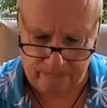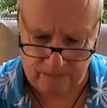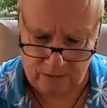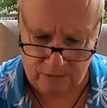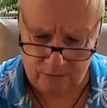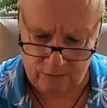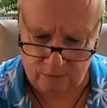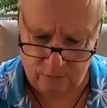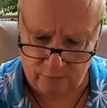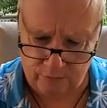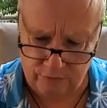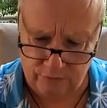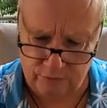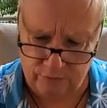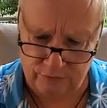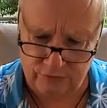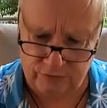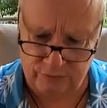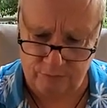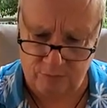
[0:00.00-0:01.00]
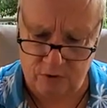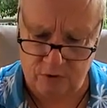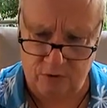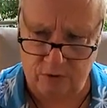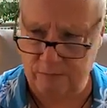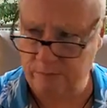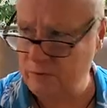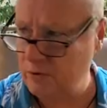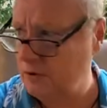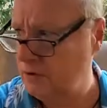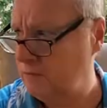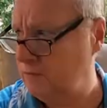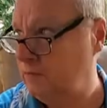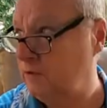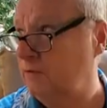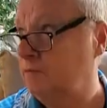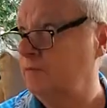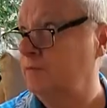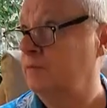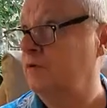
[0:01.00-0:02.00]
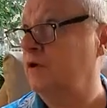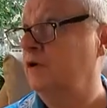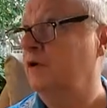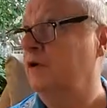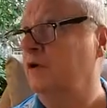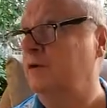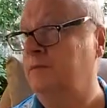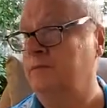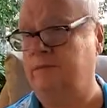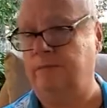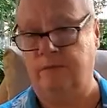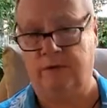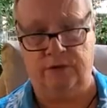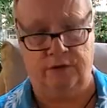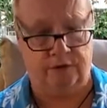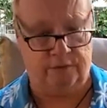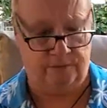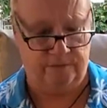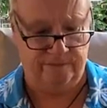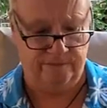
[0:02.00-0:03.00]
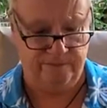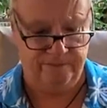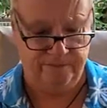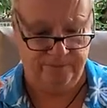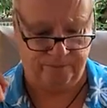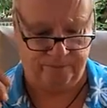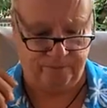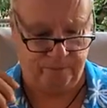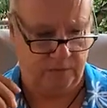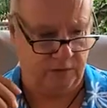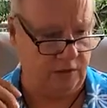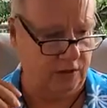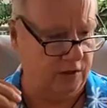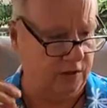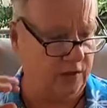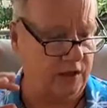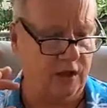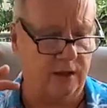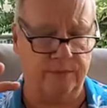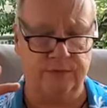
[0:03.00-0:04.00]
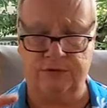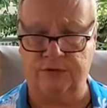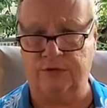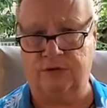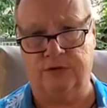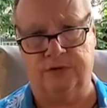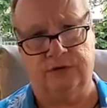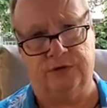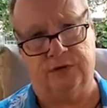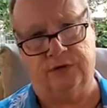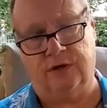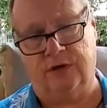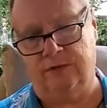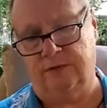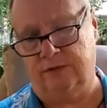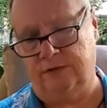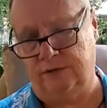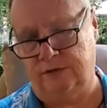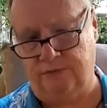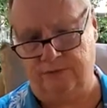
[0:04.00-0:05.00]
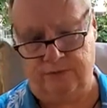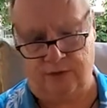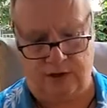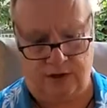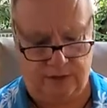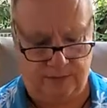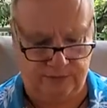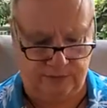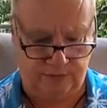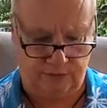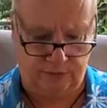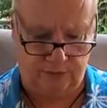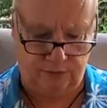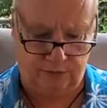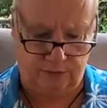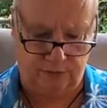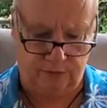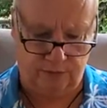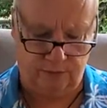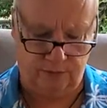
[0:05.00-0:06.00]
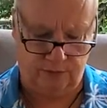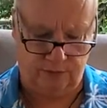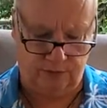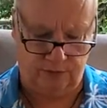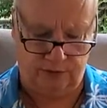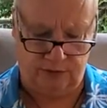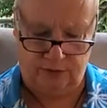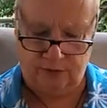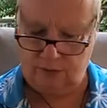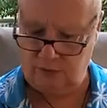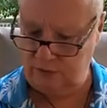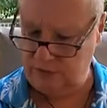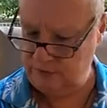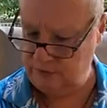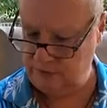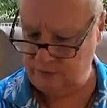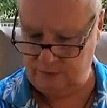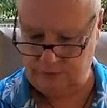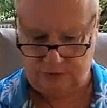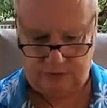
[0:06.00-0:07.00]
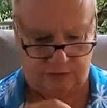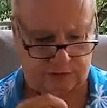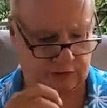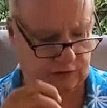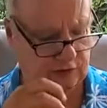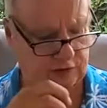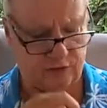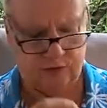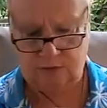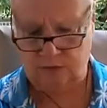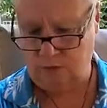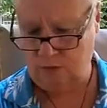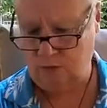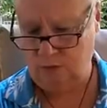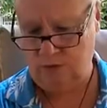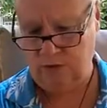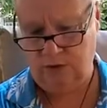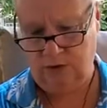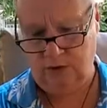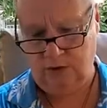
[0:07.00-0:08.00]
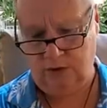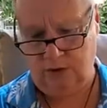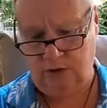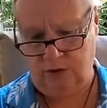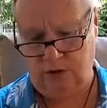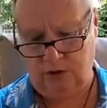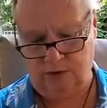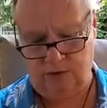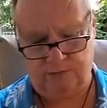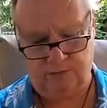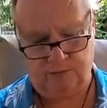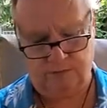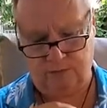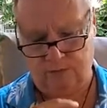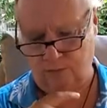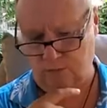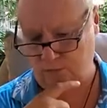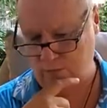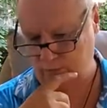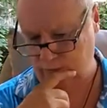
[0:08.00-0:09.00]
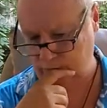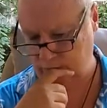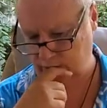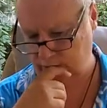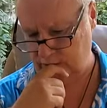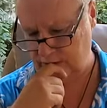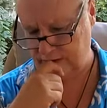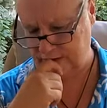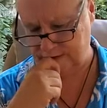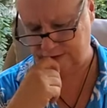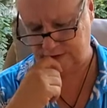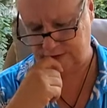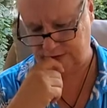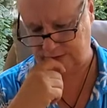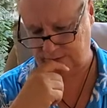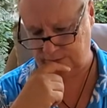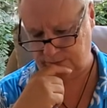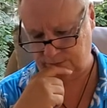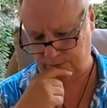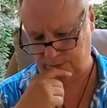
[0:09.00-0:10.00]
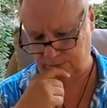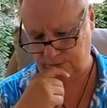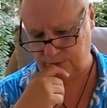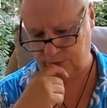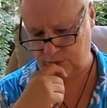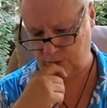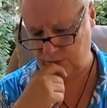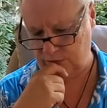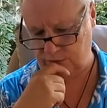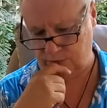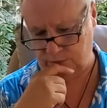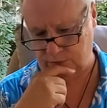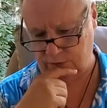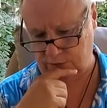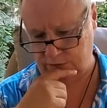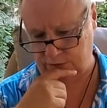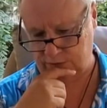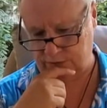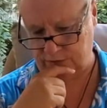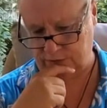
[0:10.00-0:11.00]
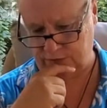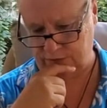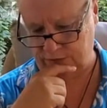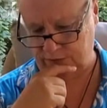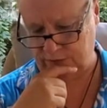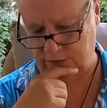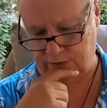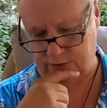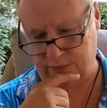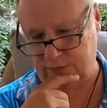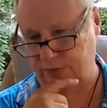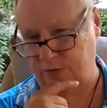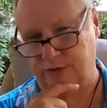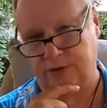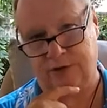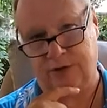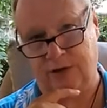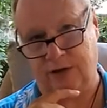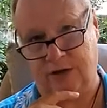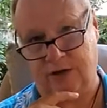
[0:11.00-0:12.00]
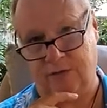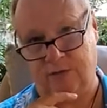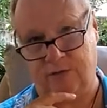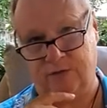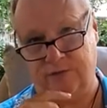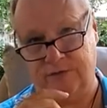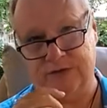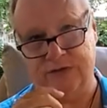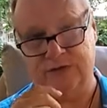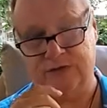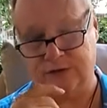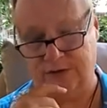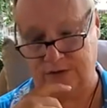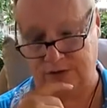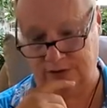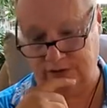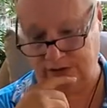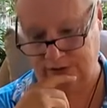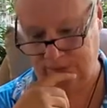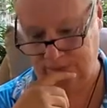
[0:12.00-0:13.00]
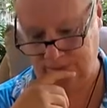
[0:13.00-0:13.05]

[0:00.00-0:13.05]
like a real small apartment here, and absolutely love it. The vibes here, I've been like crazy sick though, but for the last like so many months, like just absolutely getting hammered physically,